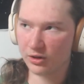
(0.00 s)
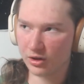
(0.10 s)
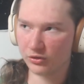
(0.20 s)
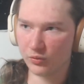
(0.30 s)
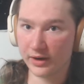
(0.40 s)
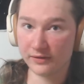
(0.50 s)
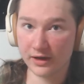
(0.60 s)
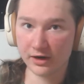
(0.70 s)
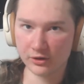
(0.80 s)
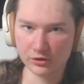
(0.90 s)
on the way
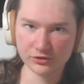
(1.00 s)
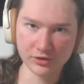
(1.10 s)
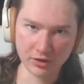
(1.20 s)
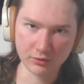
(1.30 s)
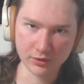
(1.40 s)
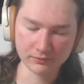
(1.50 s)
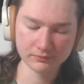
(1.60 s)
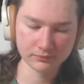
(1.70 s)
there, noticed the other one,